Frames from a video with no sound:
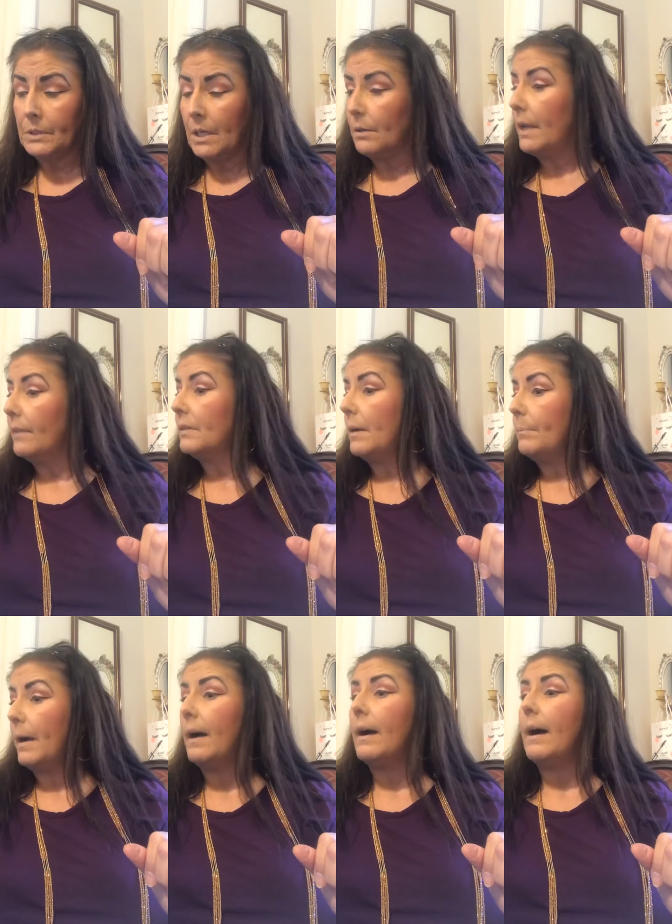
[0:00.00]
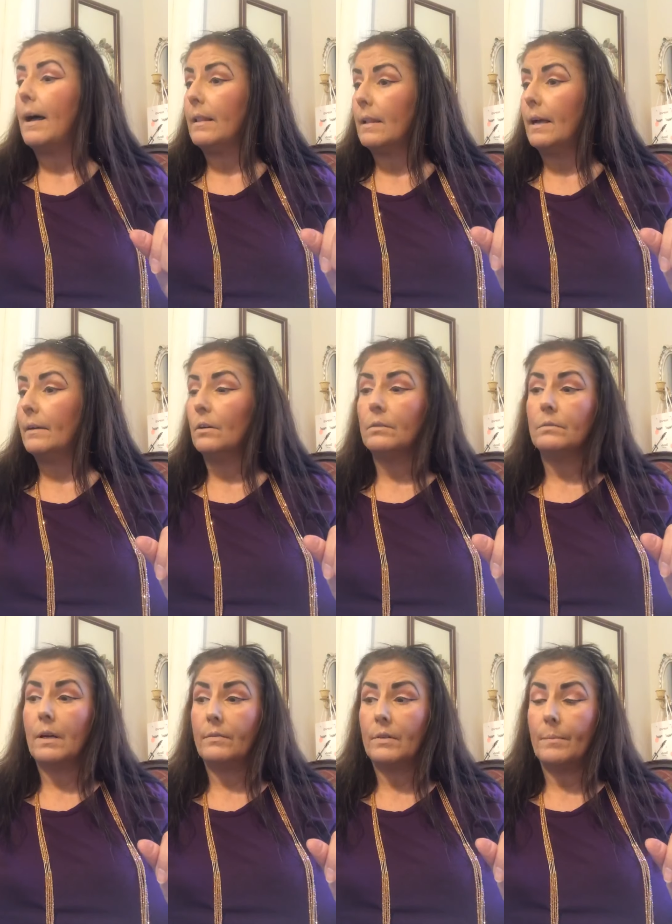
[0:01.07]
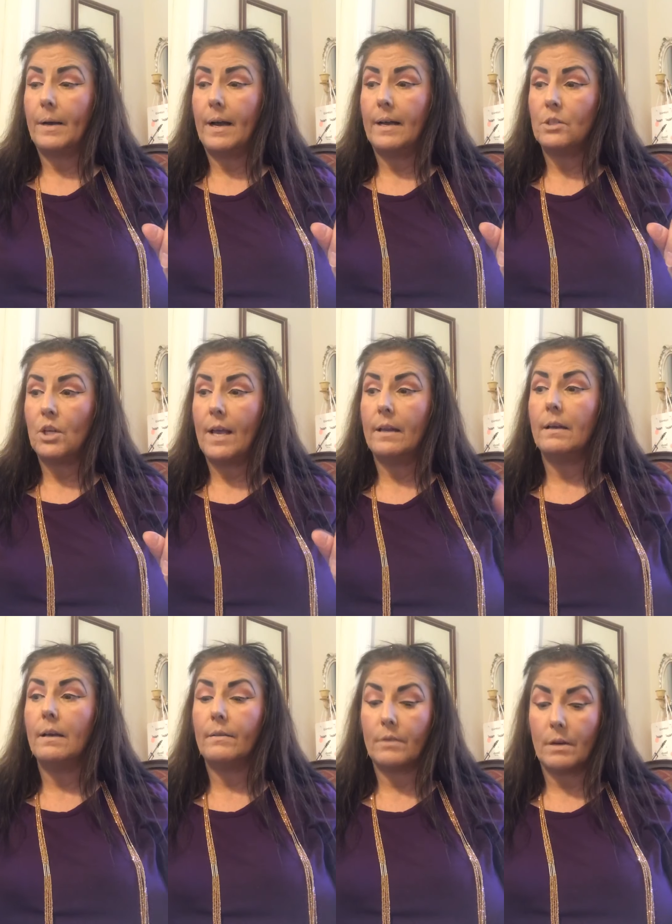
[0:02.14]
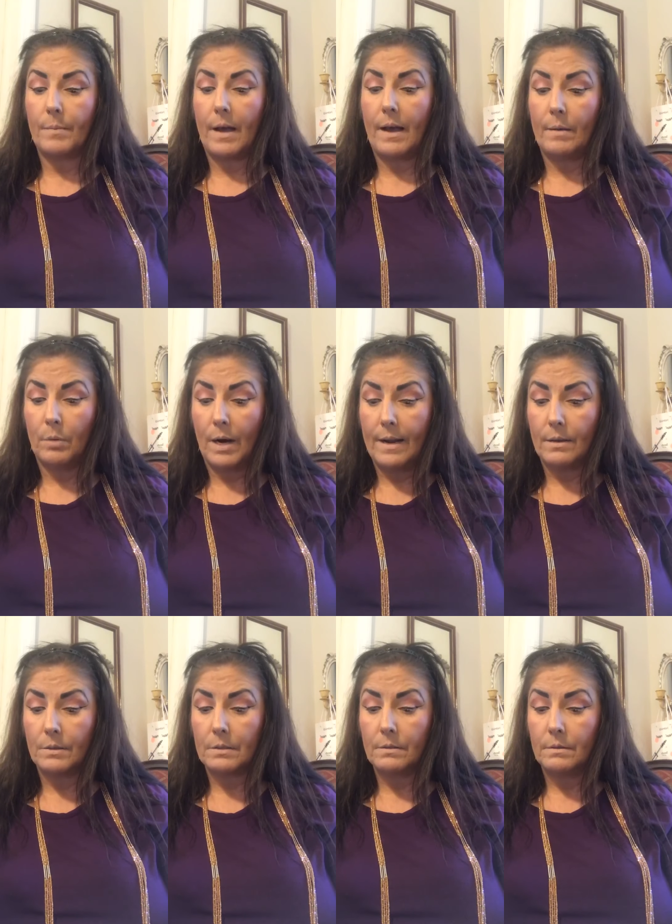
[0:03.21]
okay, I've got my eyeliner, I've got my eyeshadow, I've got my eyebrows.